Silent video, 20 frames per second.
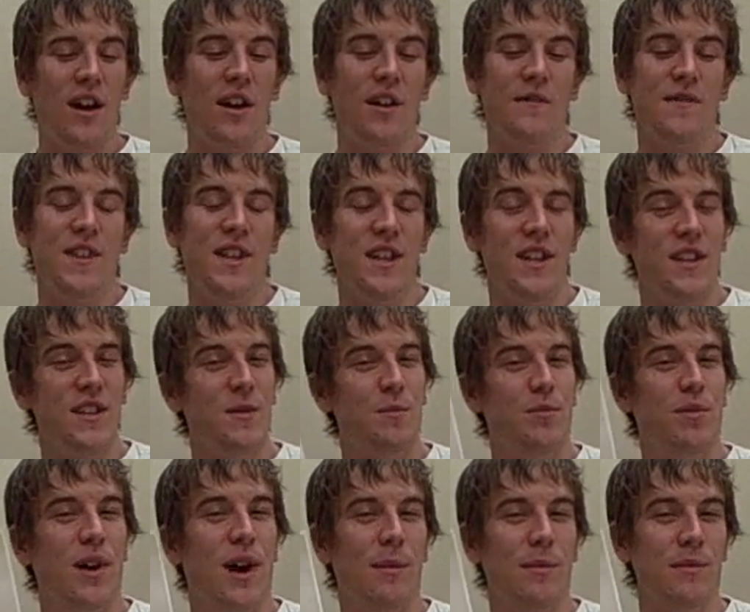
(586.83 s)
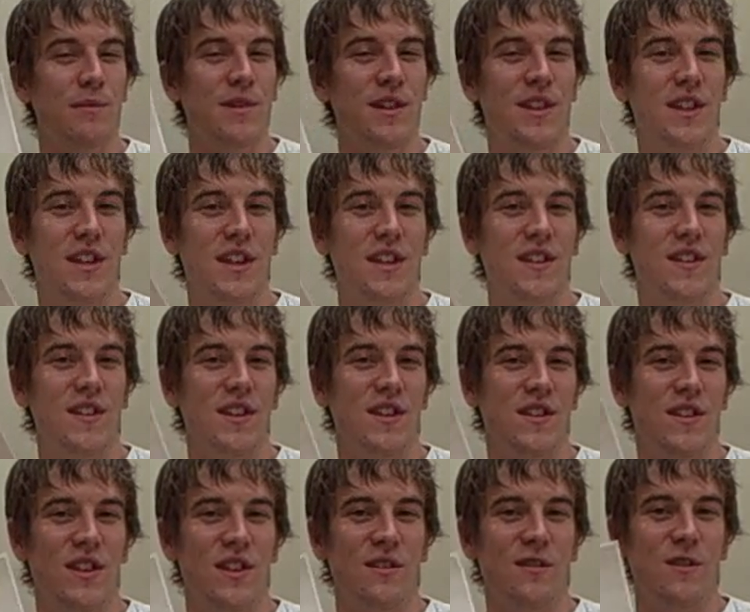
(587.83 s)
Of these, probably the
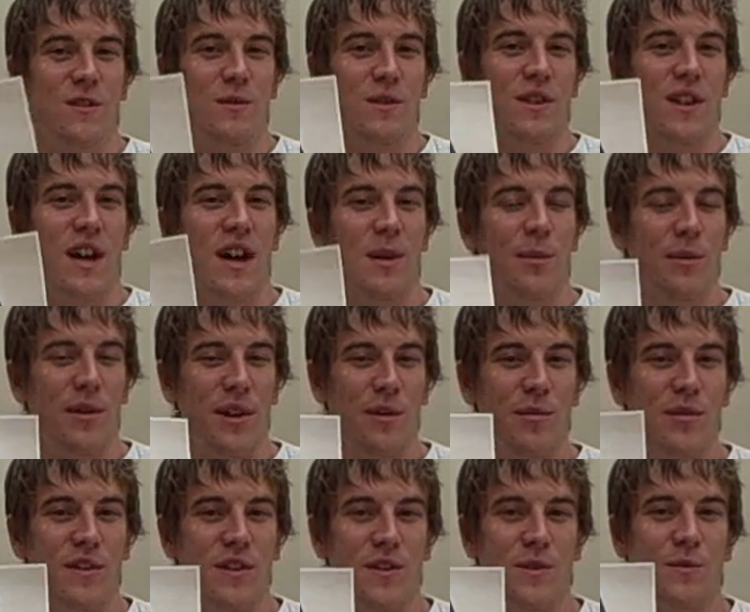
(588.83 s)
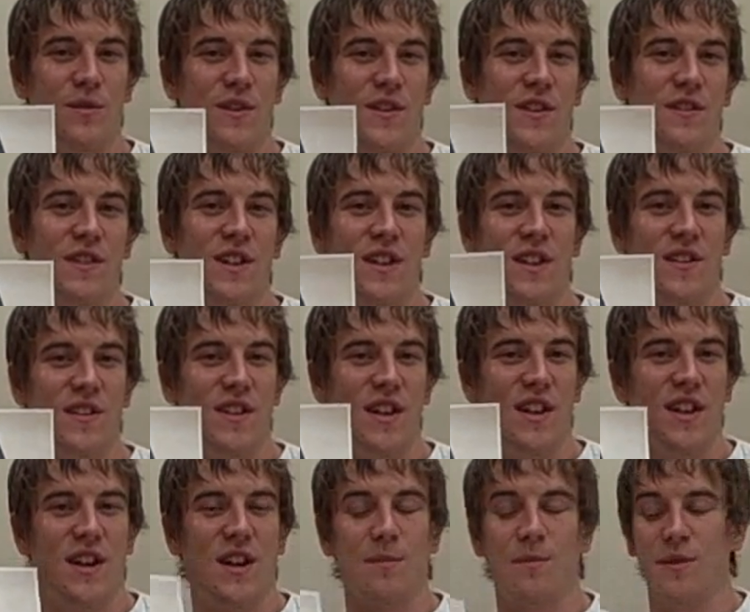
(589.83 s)
easiest to use with library books once you get it
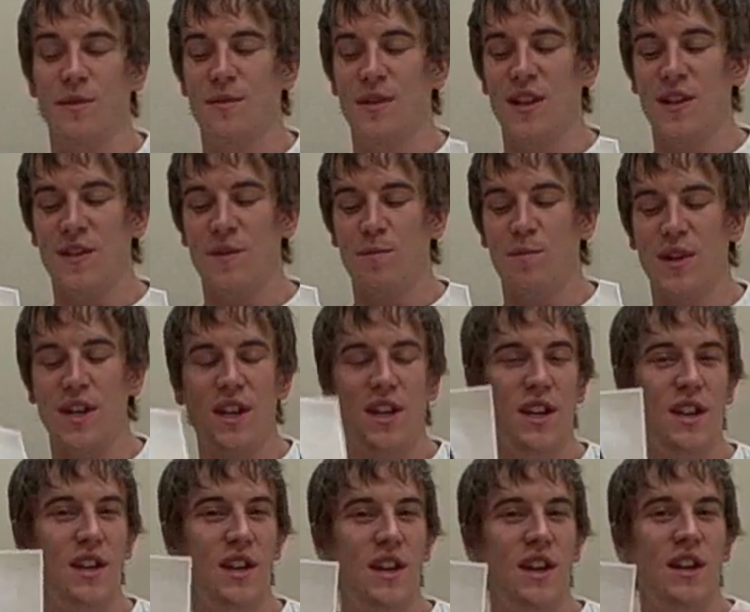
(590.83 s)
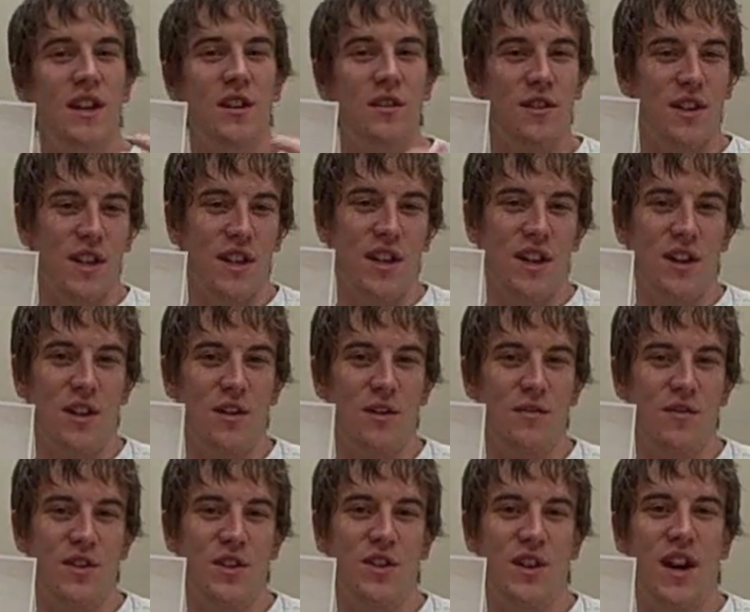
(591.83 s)
set up. The reason being, you can get
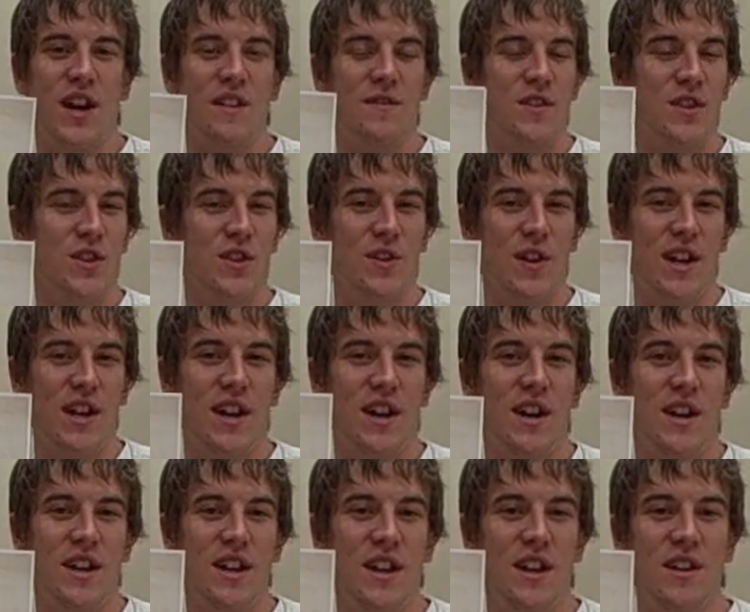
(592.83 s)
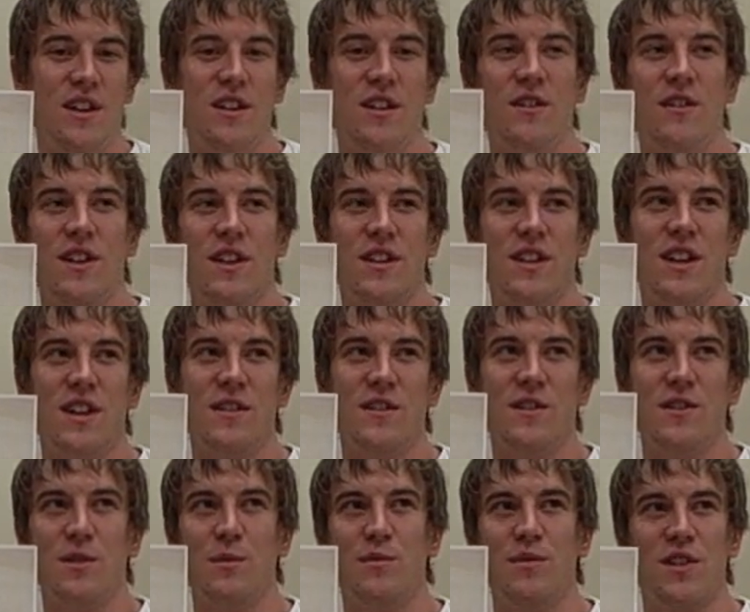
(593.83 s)
Overdrive straight on here, you can
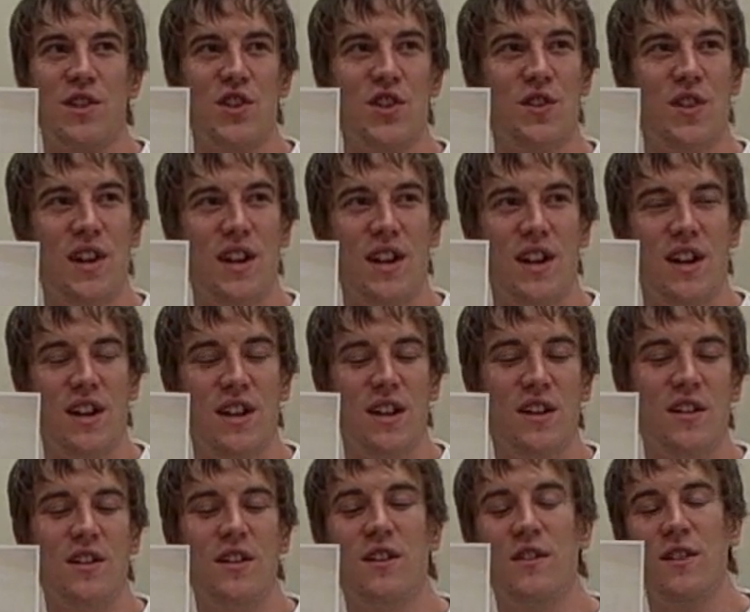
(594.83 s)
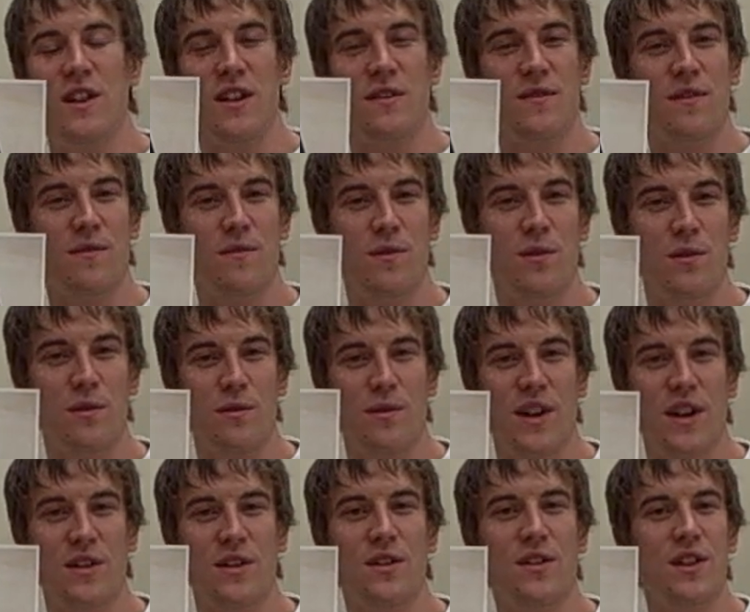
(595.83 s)
download the book straight on here, you don't have to fool
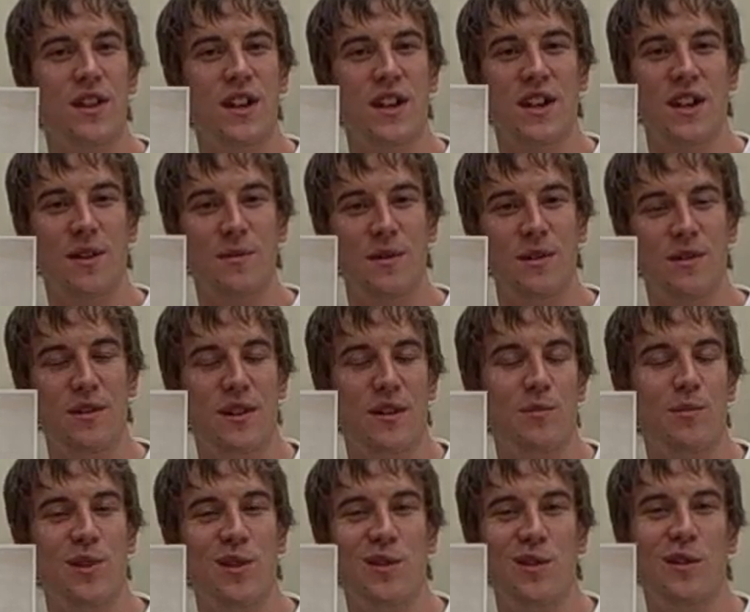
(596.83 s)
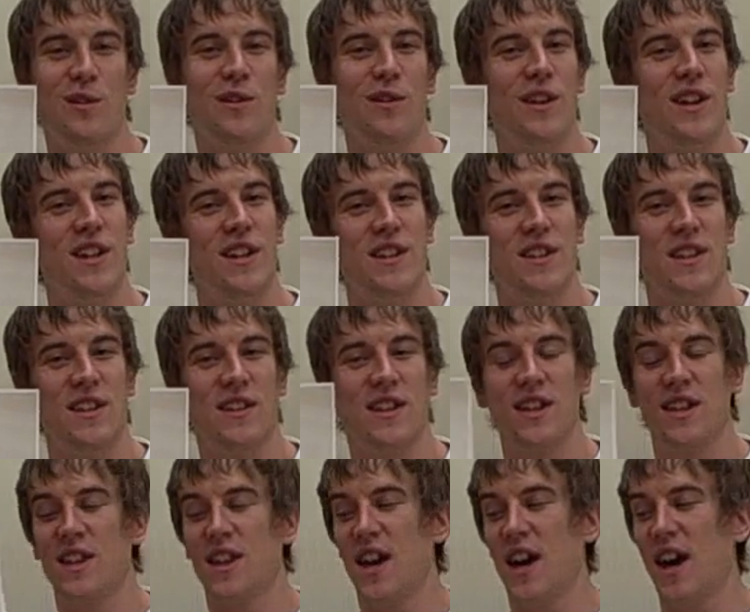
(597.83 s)
around hooking it up to a computer or anything
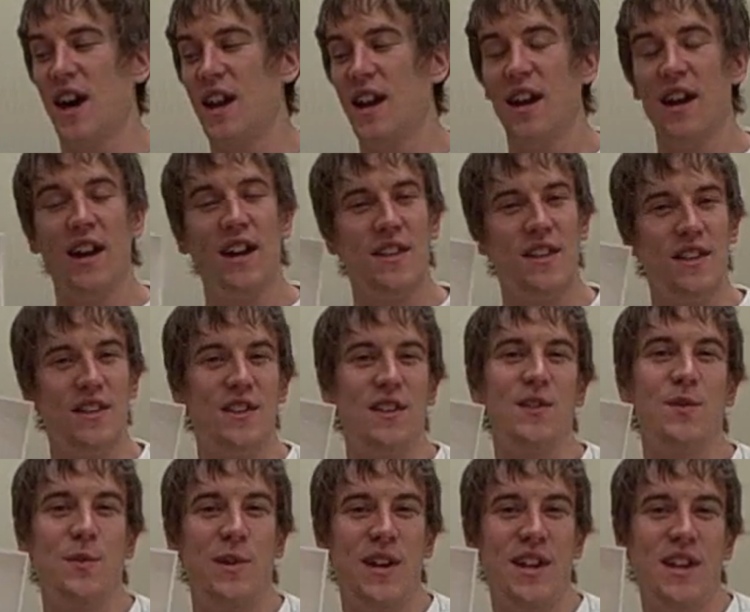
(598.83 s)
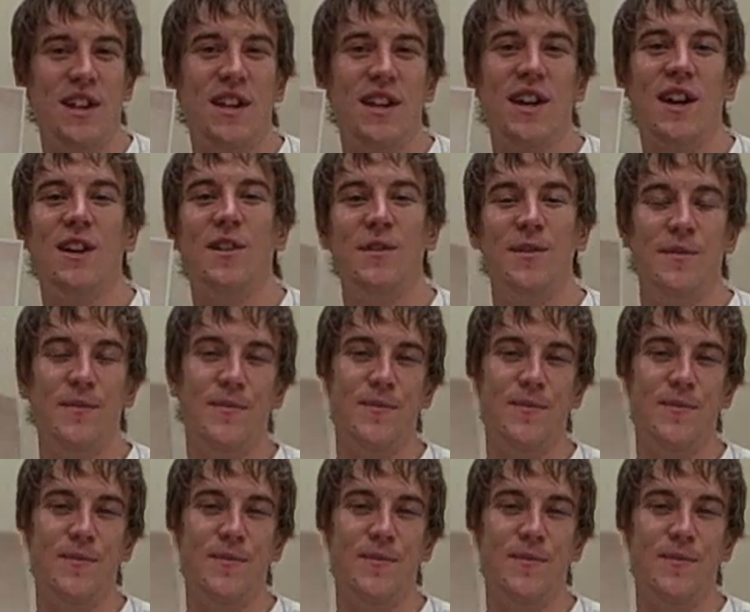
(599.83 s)
like that. This is ready to go.